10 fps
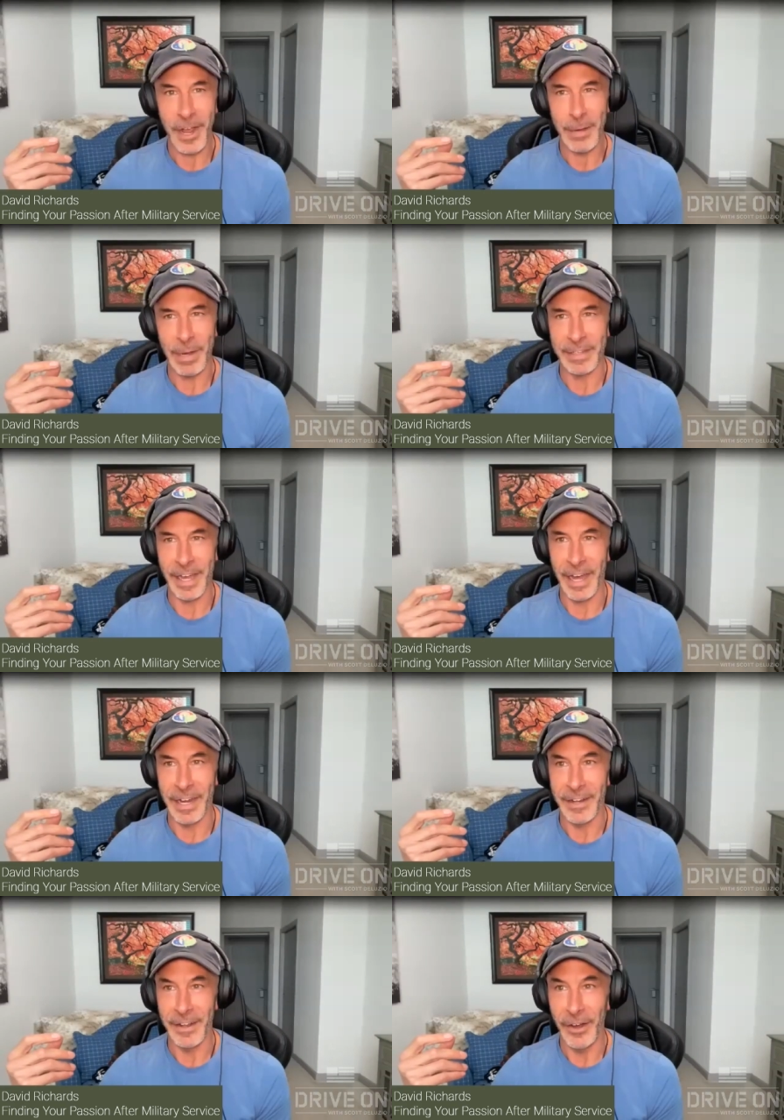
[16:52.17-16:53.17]
about that.
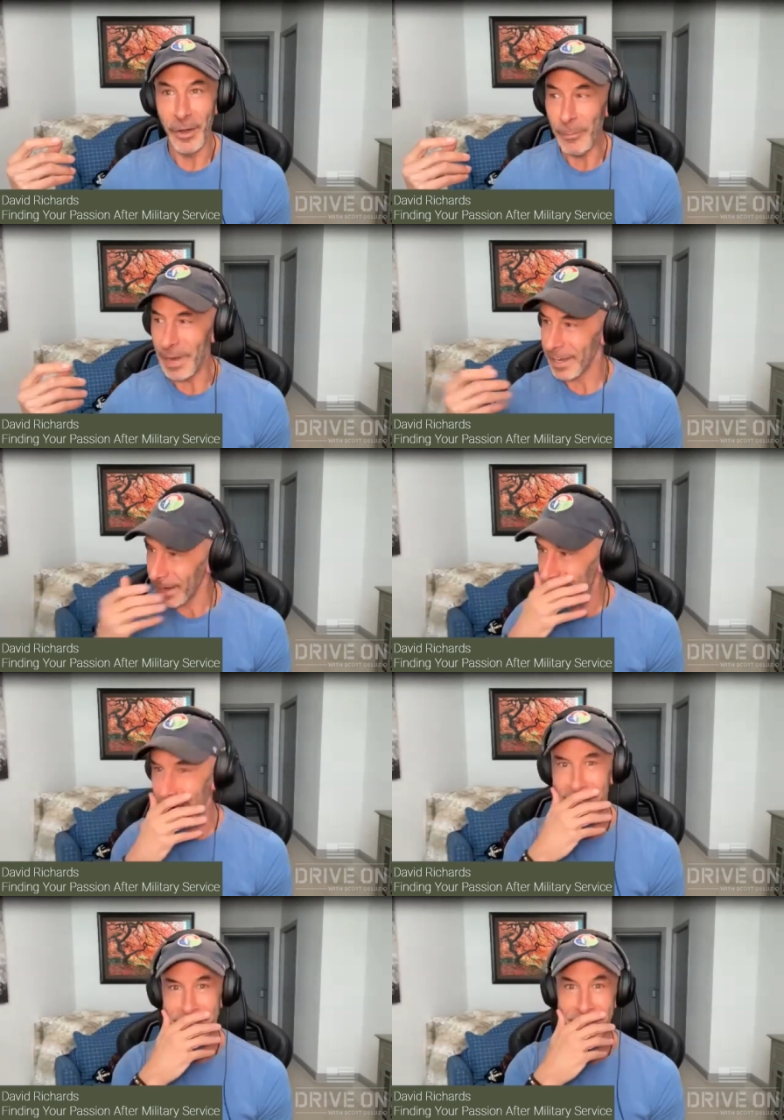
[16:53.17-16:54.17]
Oh my
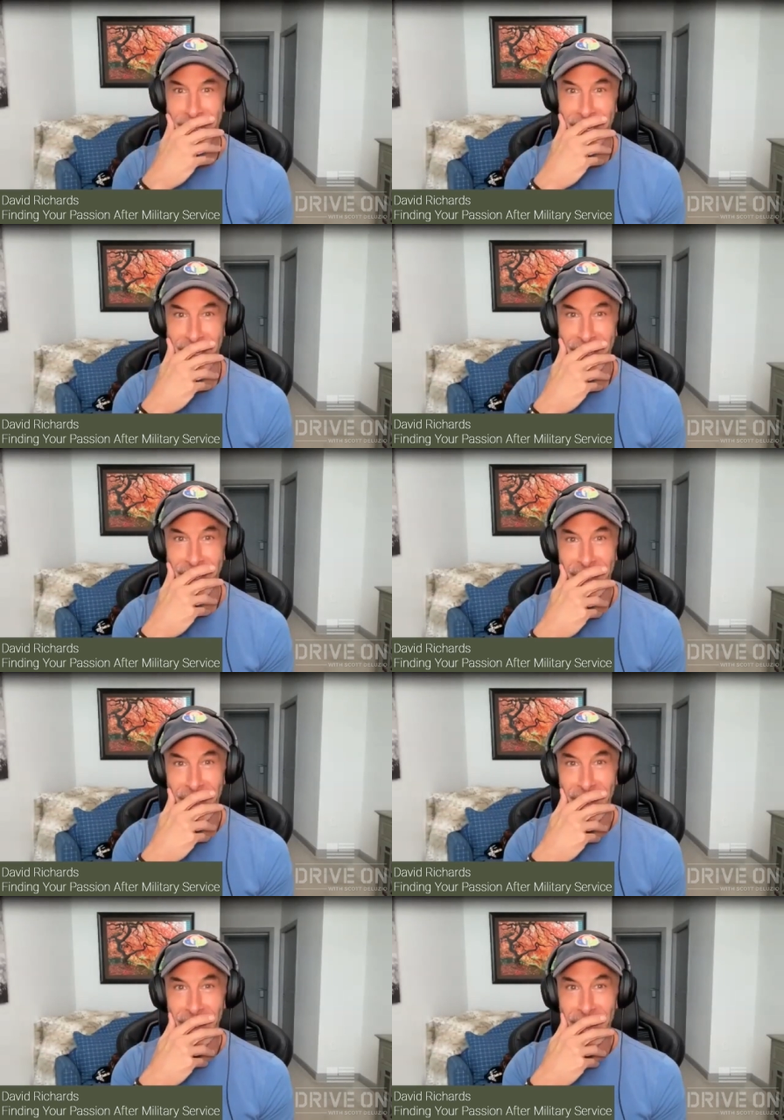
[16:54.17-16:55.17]
gosh. Like,
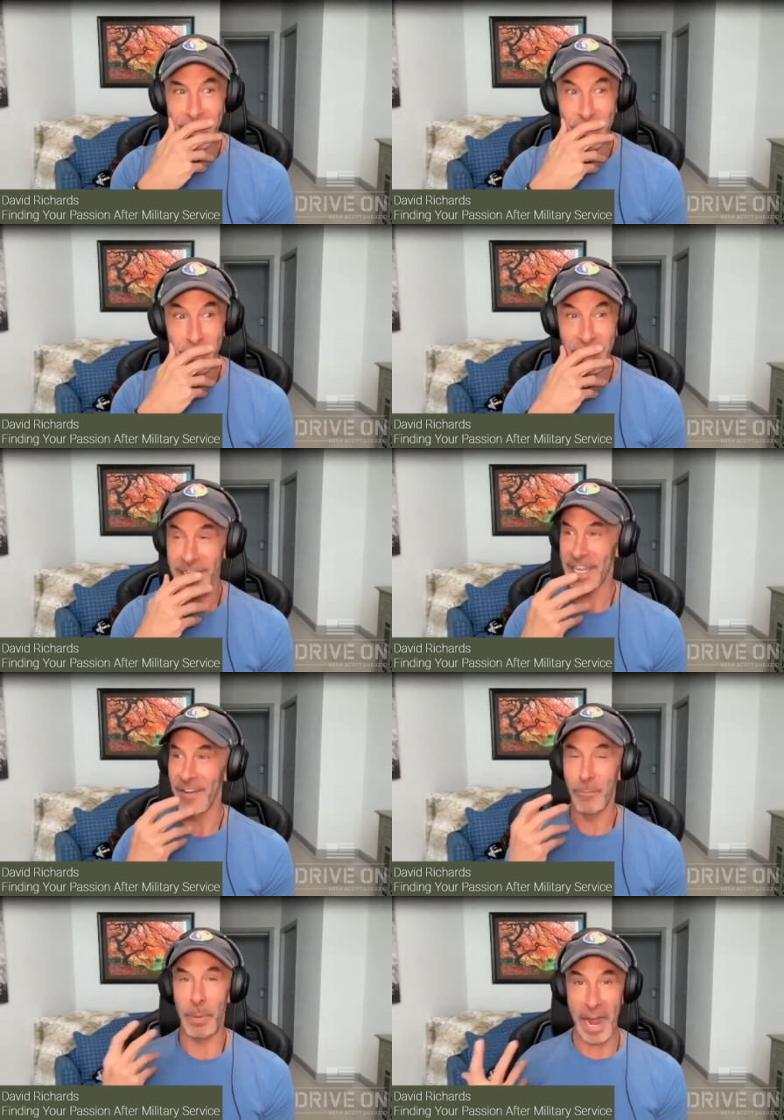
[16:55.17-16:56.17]
you guys have
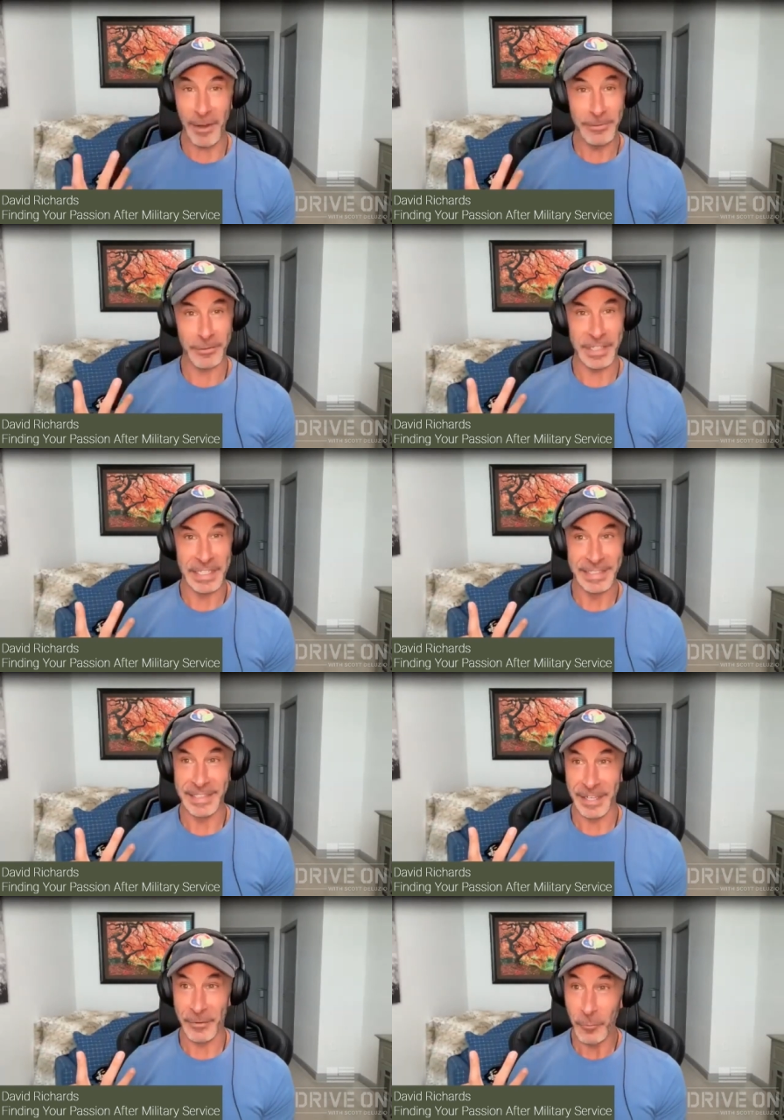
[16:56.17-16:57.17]
boundaries.
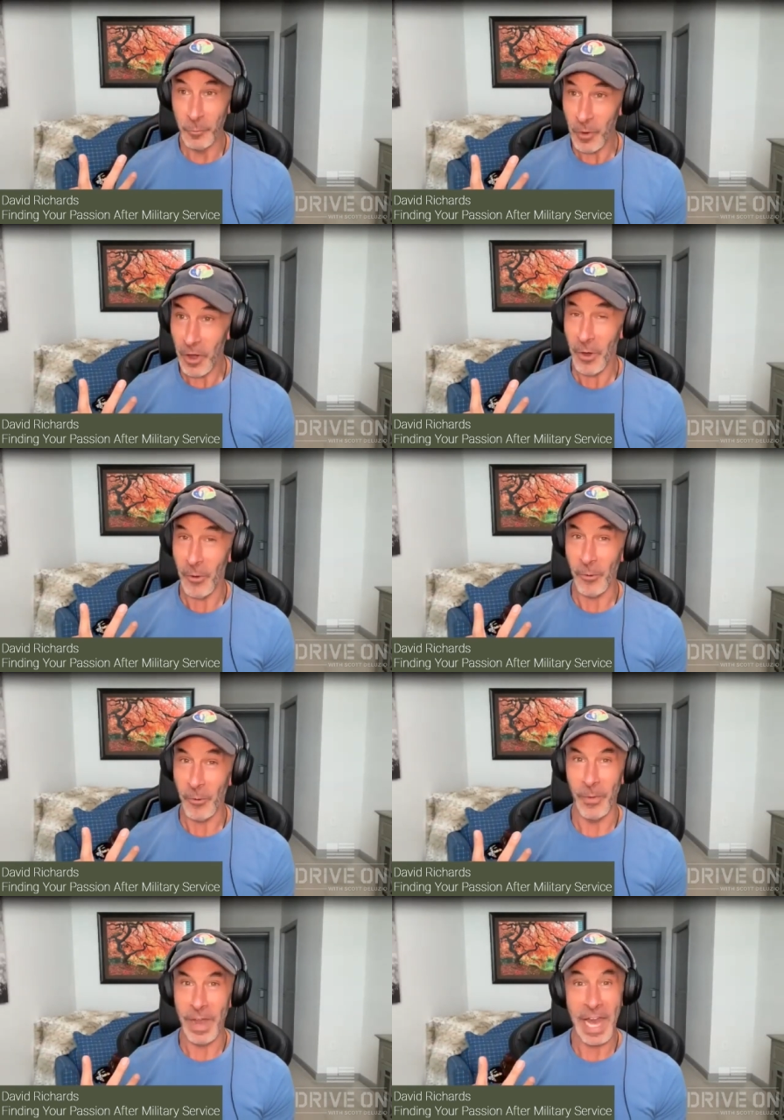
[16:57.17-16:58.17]
Like, whoa.
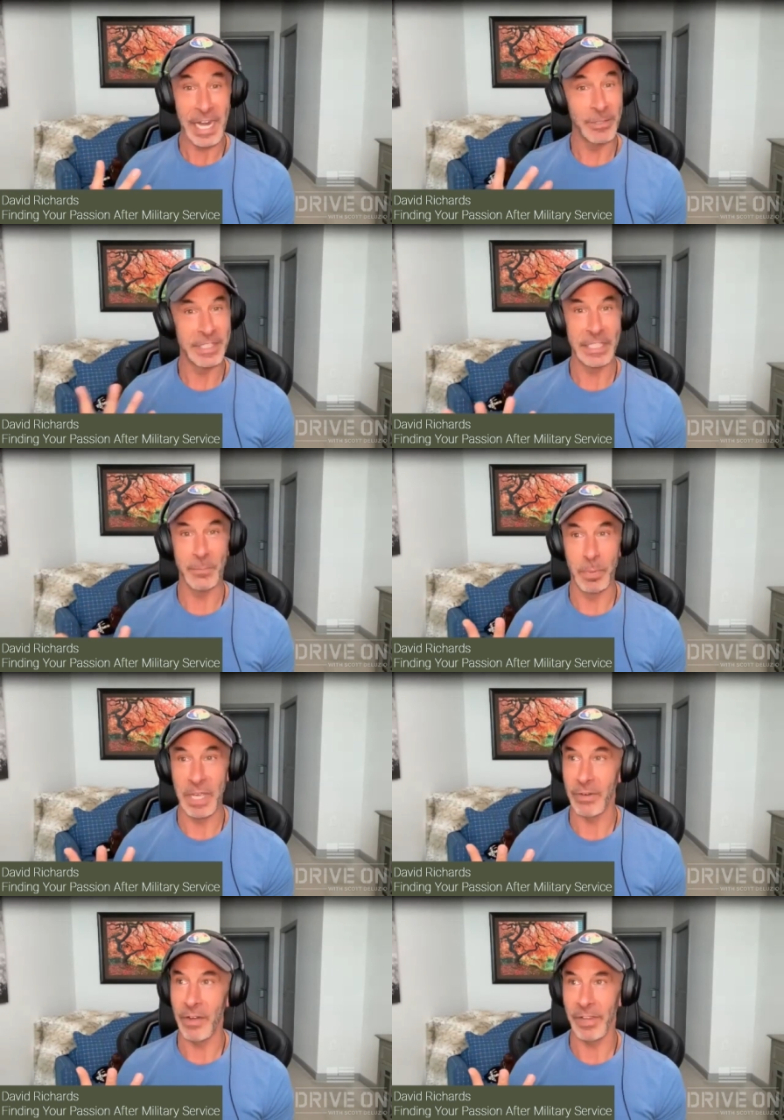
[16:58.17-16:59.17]
And it was this
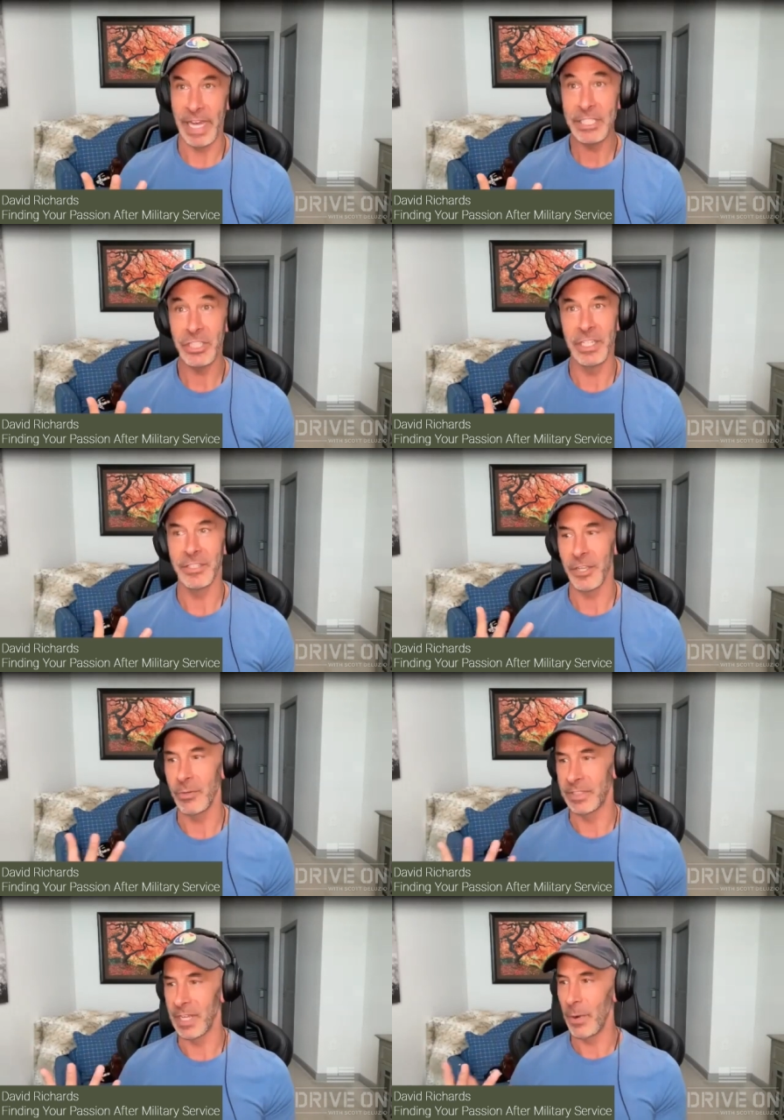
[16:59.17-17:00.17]
big revelation. And so,
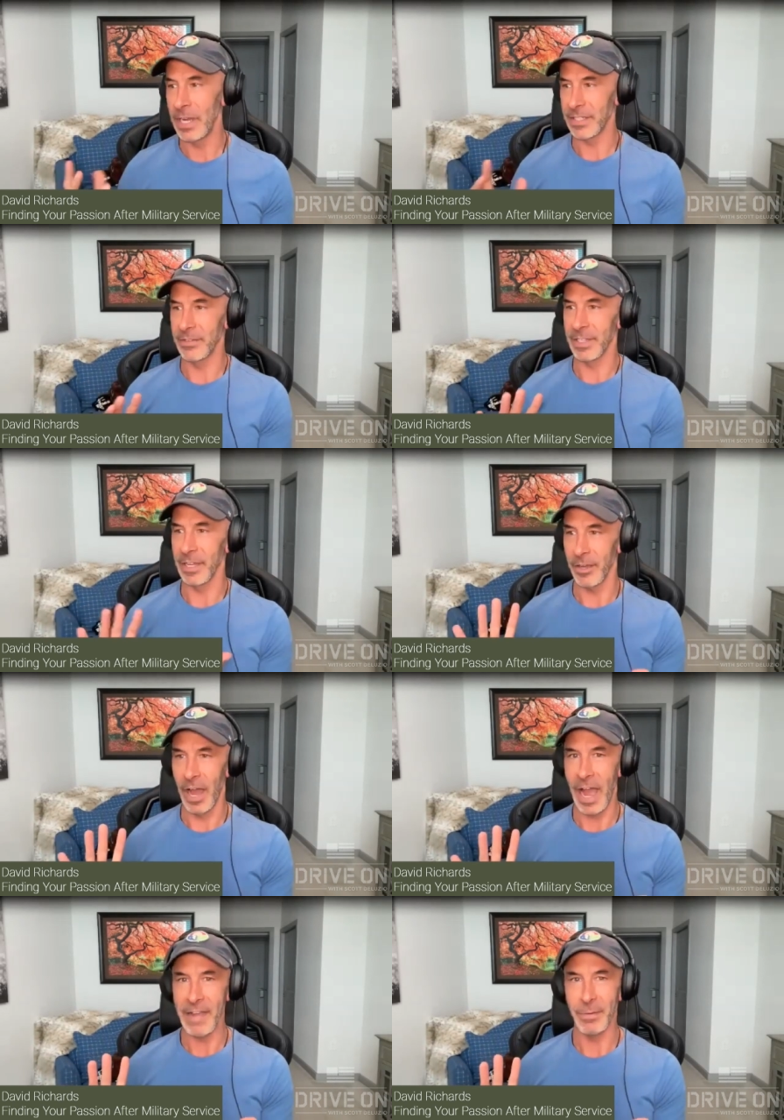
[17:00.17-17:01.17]
in some ways, I was like,
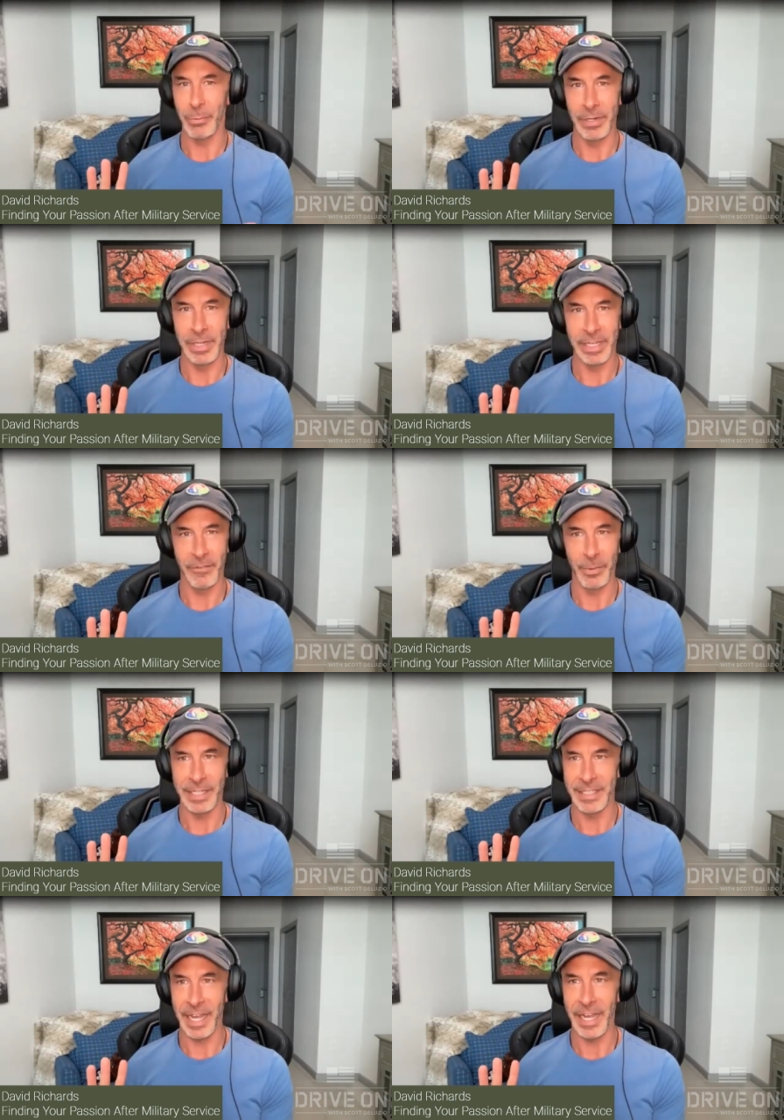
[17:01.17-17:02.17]
I have to be really careful what I
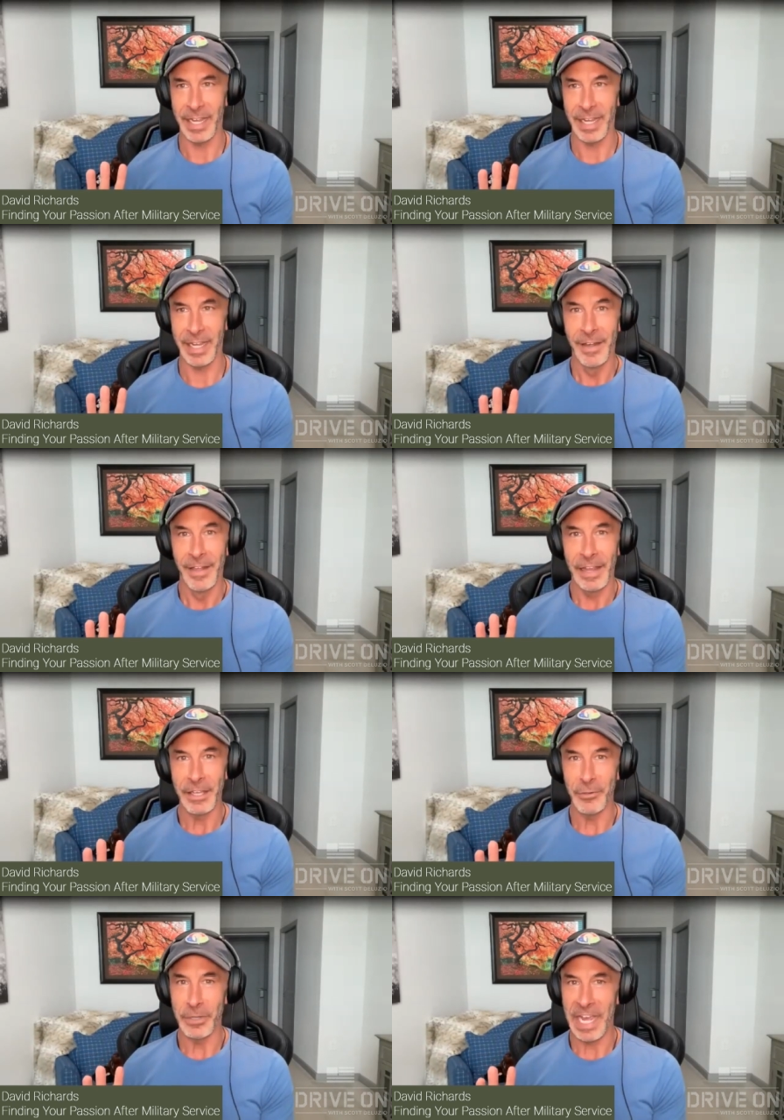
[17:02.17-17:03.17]
say
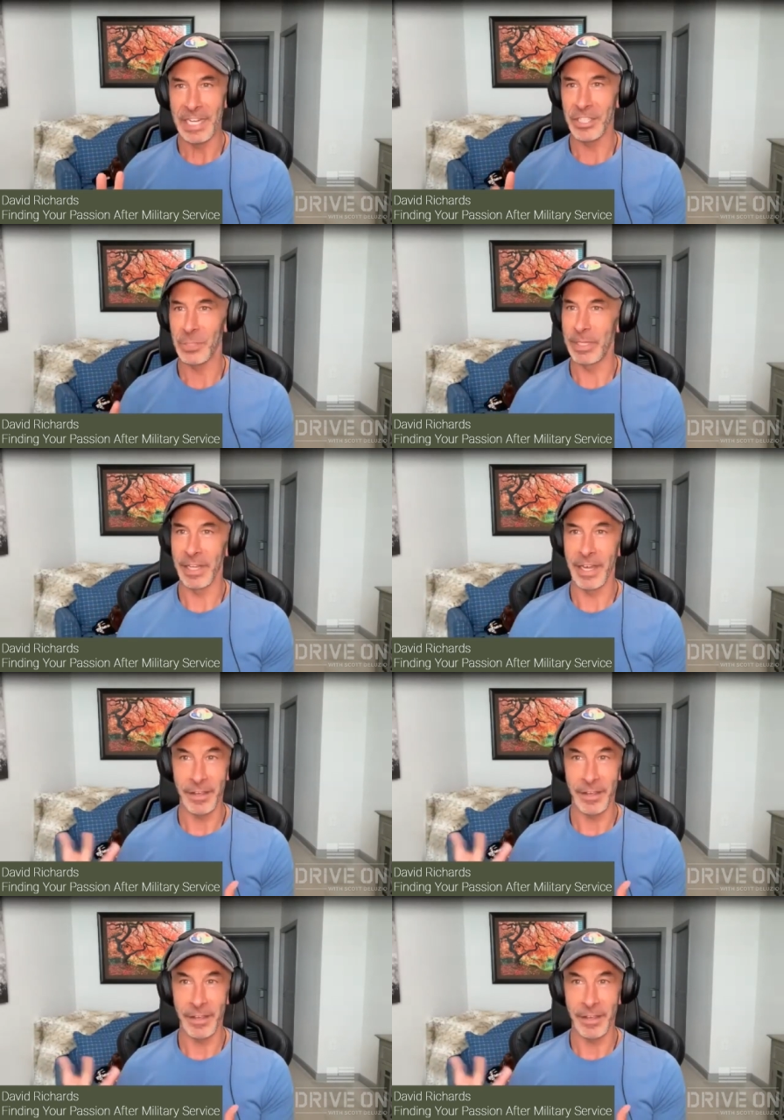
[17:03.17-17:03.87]
like you can't just be like,